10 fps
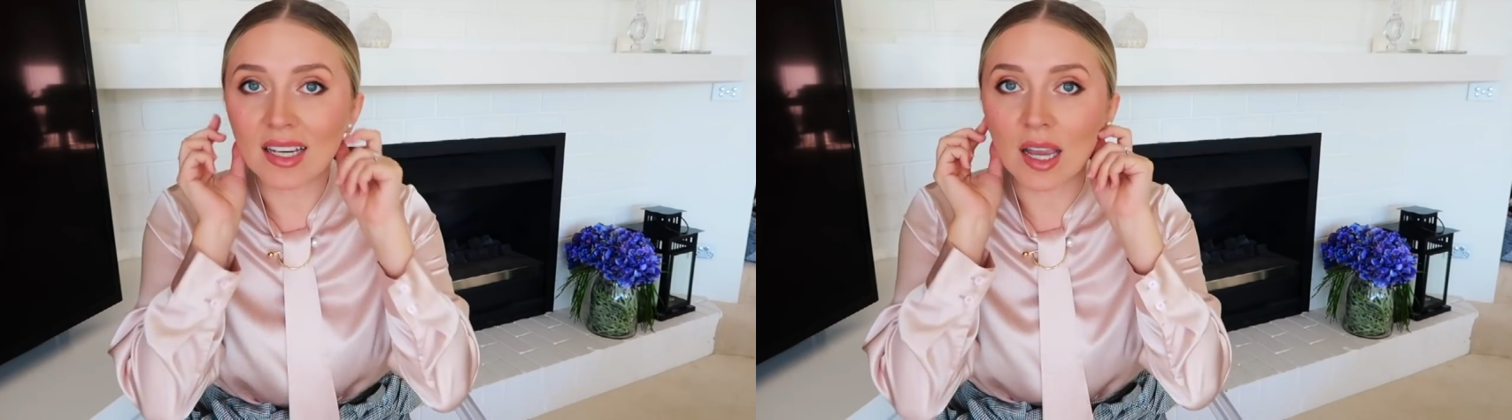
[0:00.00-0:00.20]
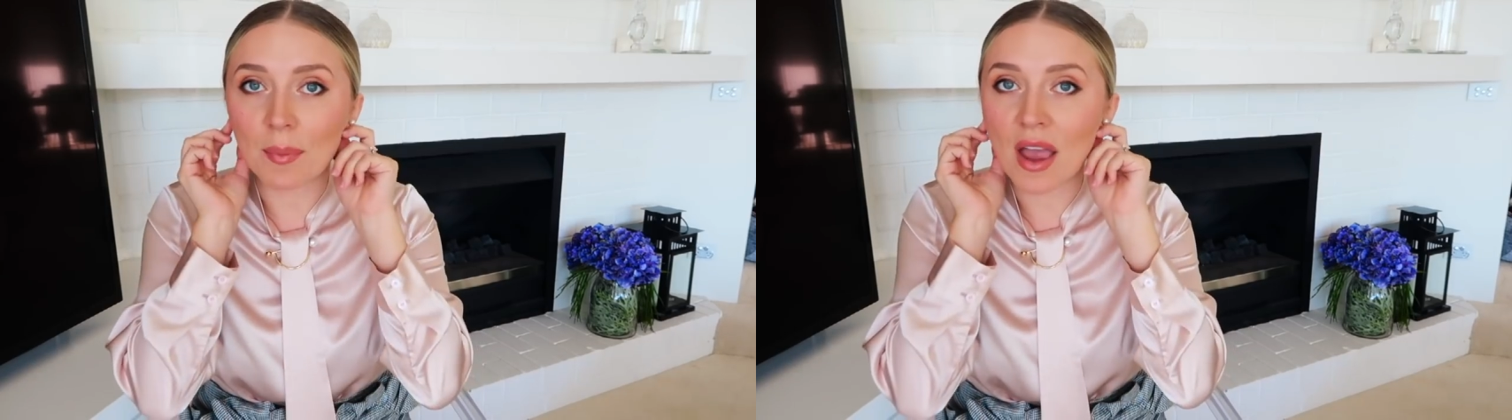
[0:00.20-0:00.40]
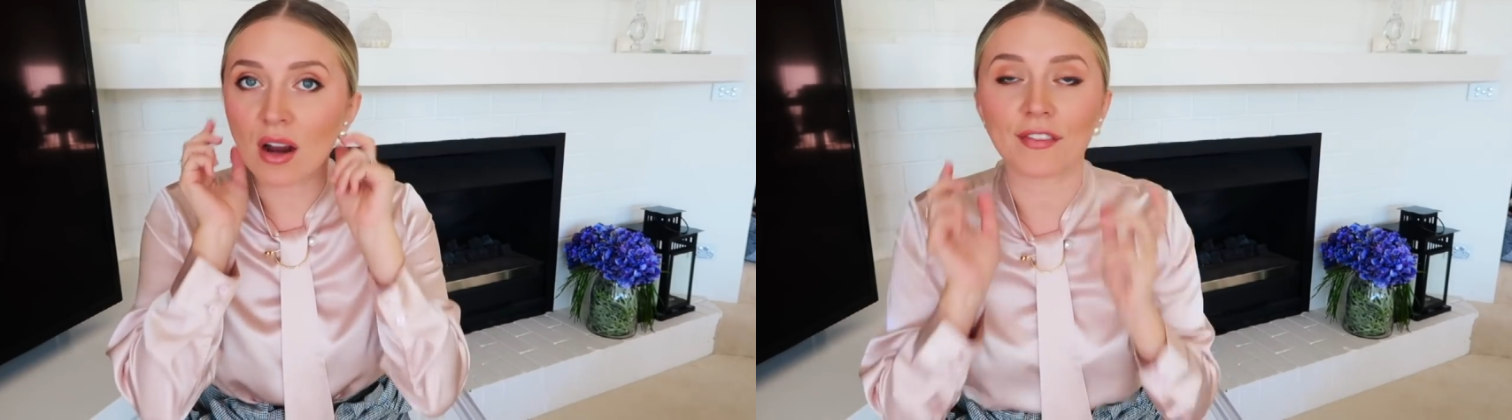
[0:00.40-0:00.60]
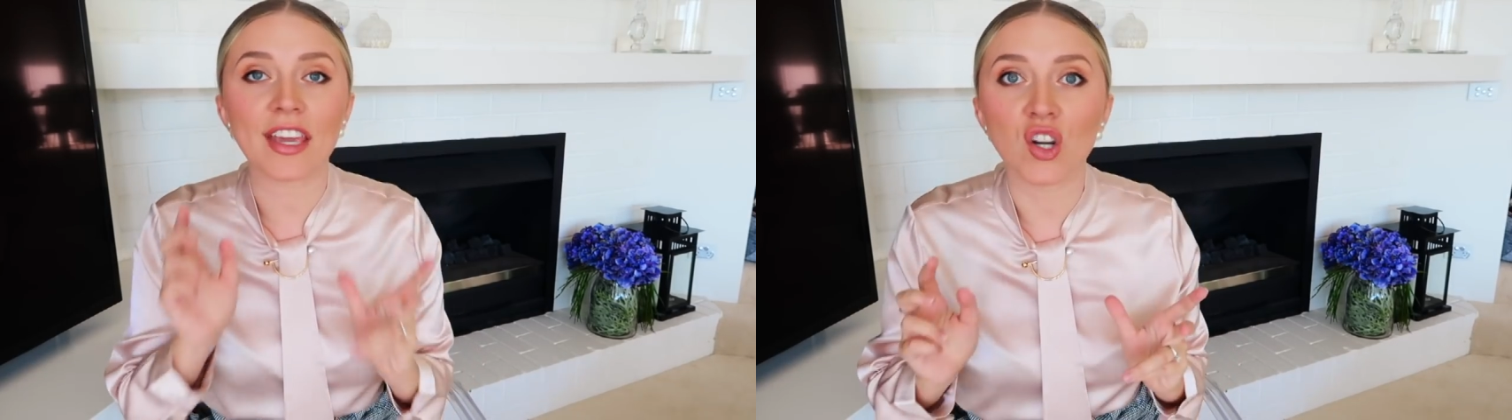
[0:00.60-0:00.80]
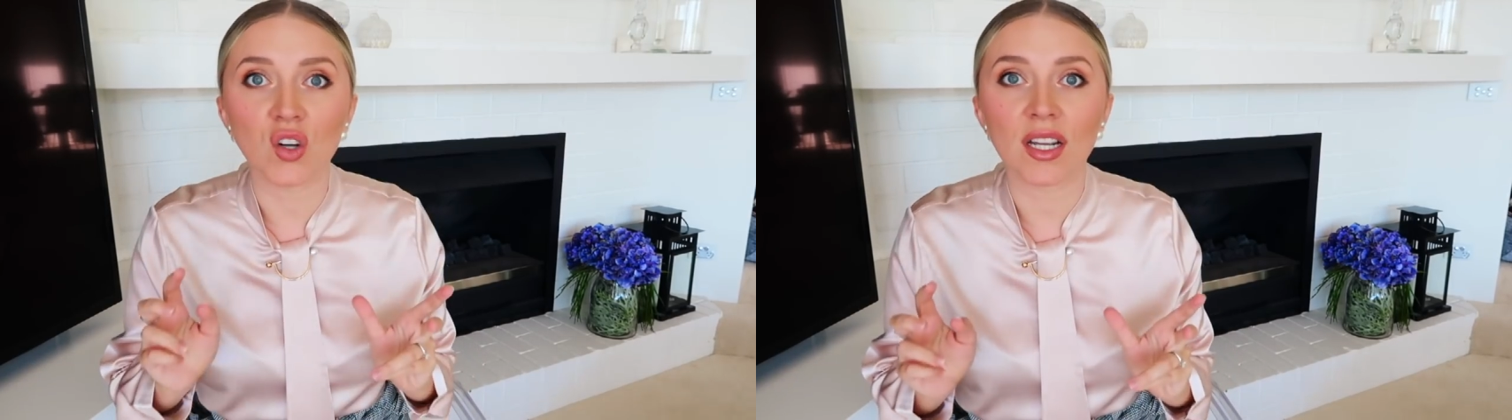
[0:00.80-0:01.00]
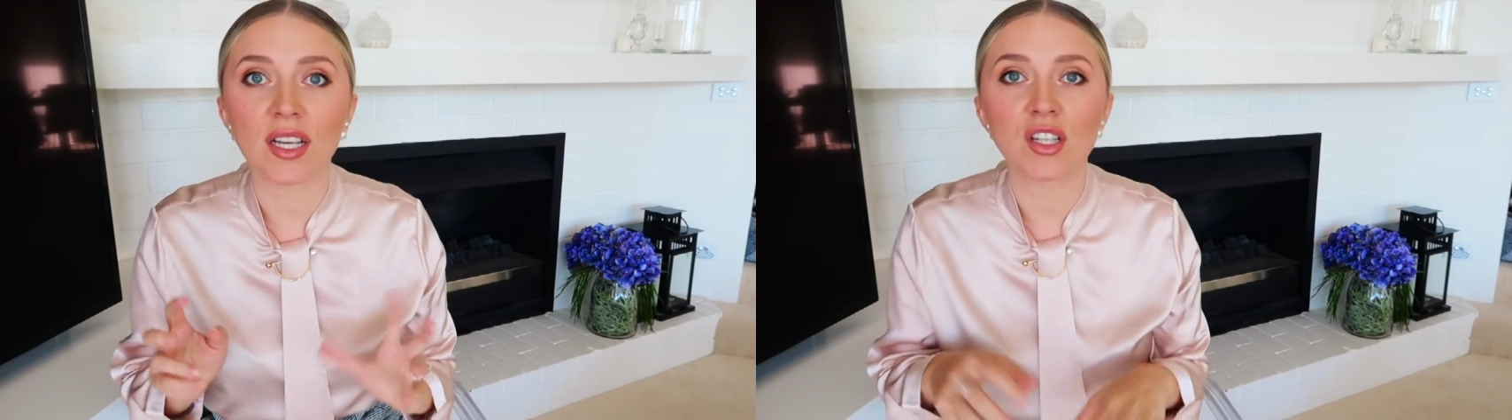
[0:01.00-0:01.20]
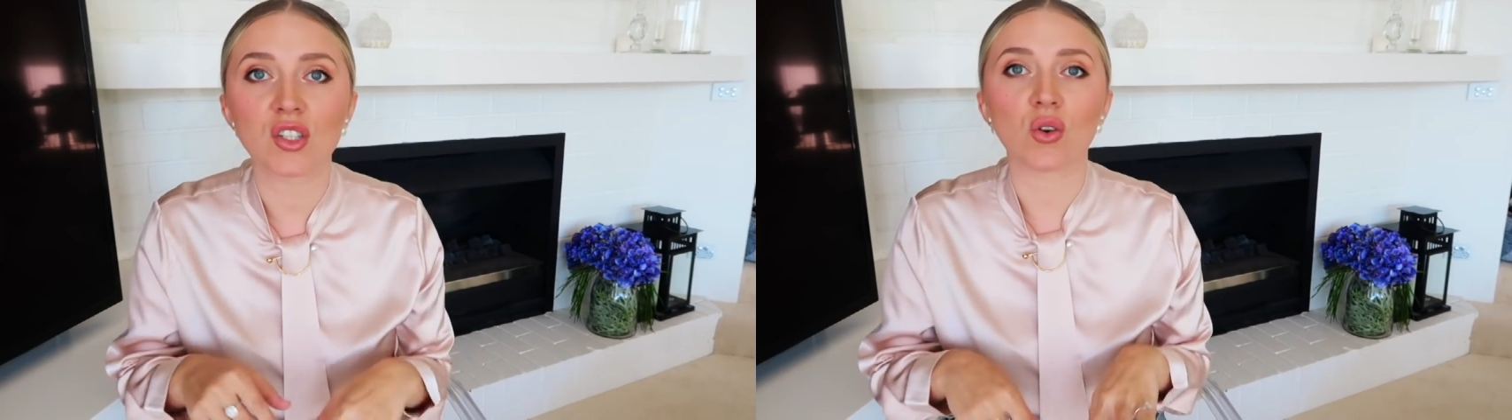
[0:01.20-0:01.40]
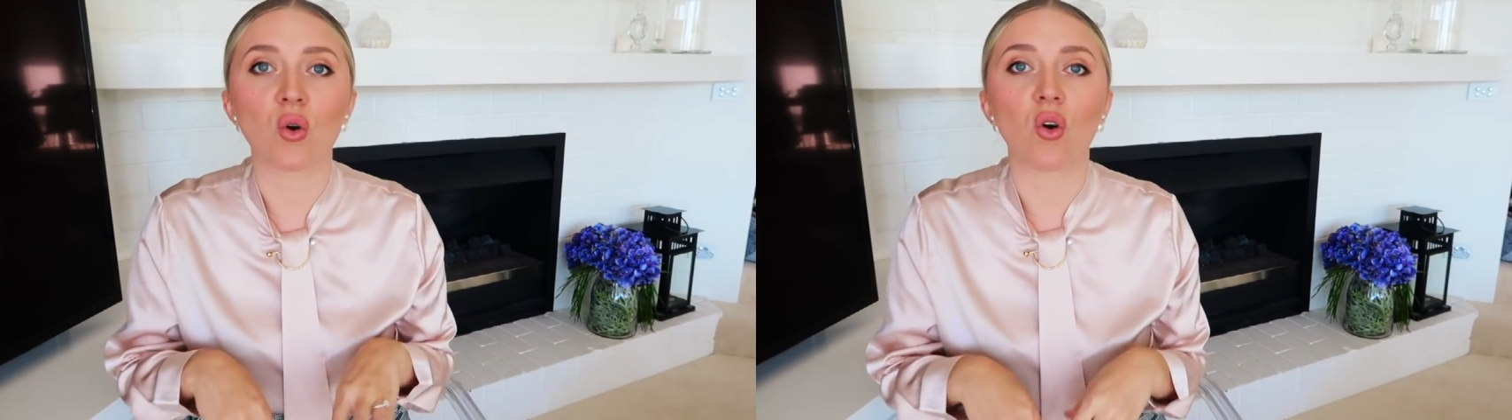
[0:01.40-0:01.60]
like a pair of
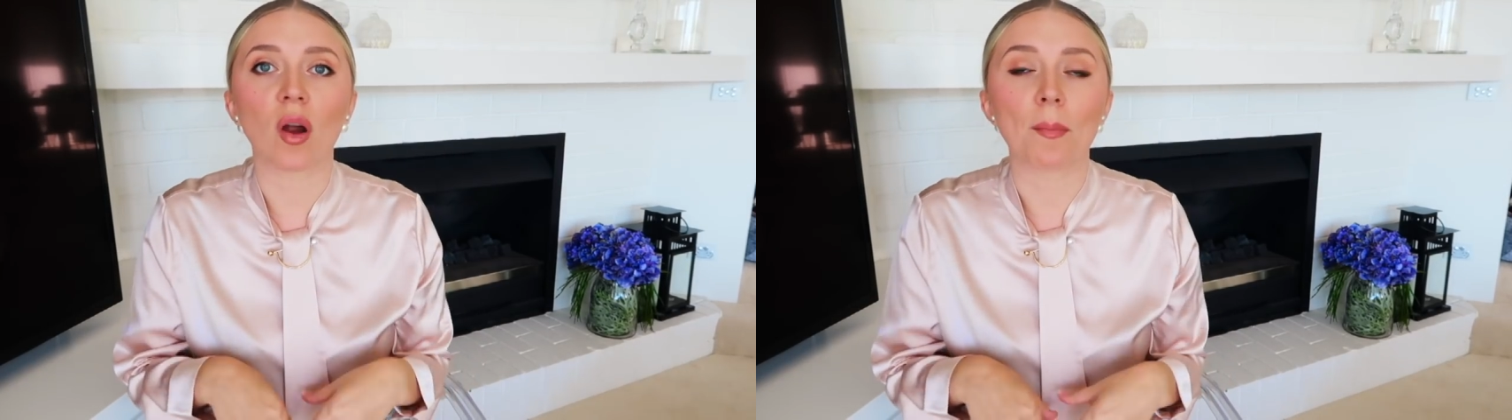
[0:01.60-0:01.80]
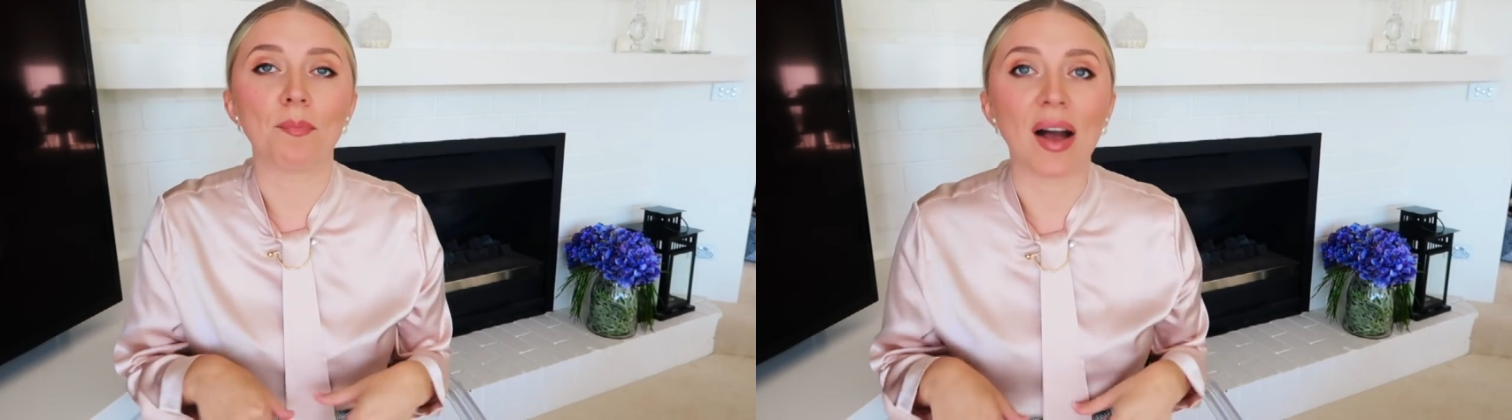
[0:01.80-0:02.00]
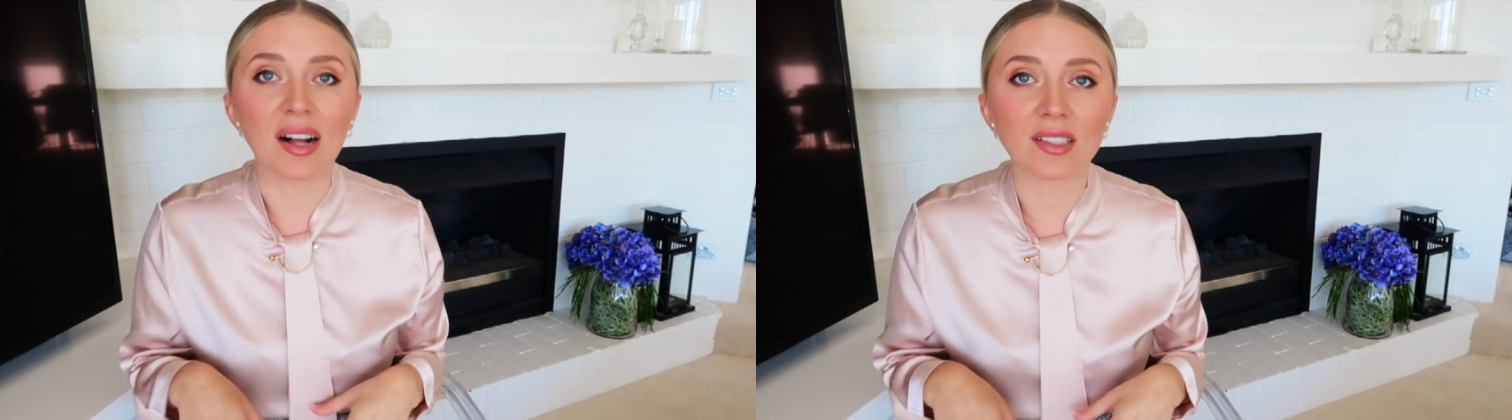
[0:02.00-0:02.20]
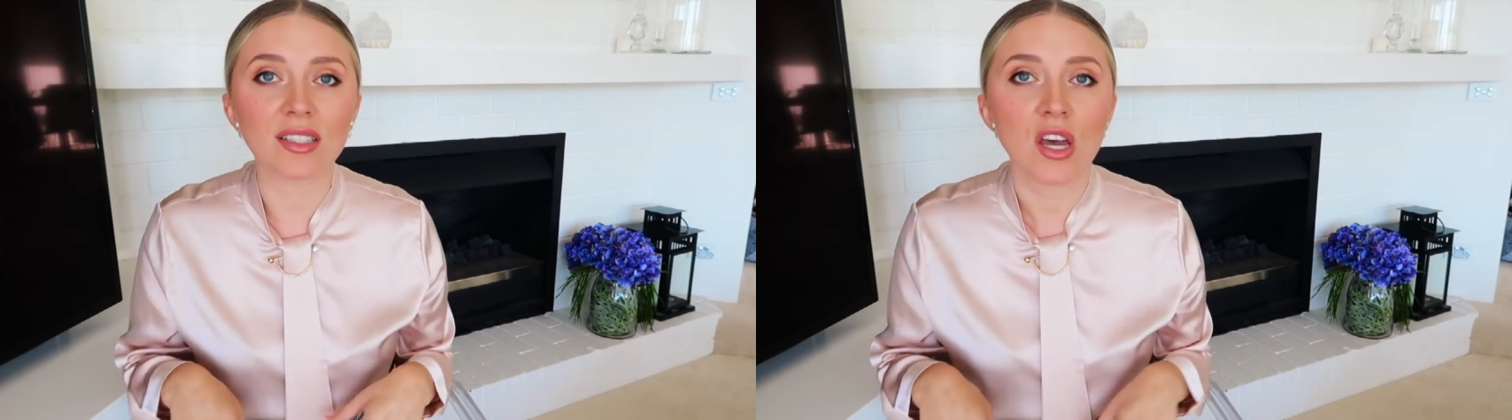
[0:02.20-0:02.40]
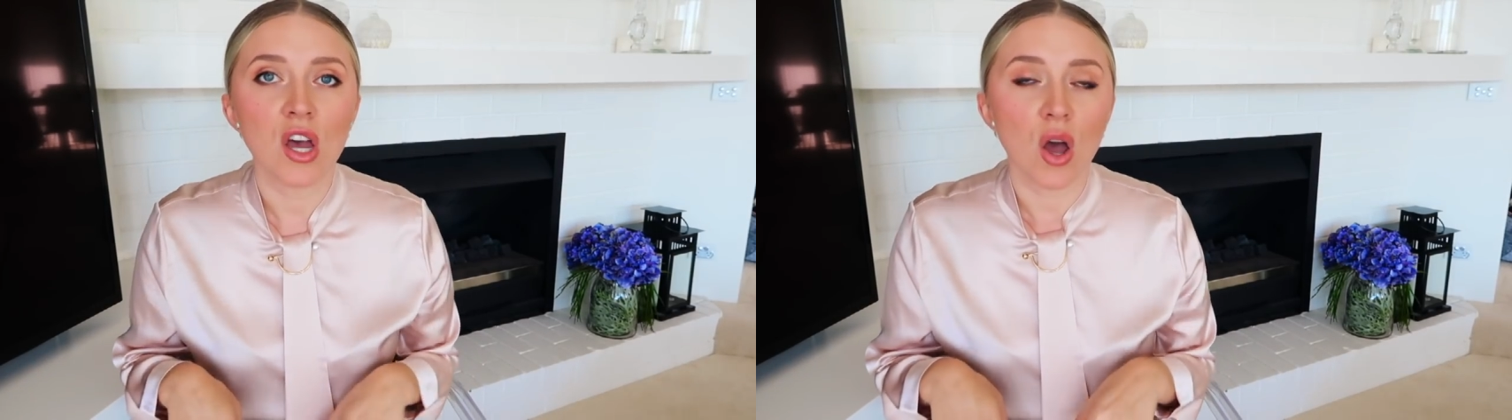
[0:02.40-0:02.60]
earrings or a belt,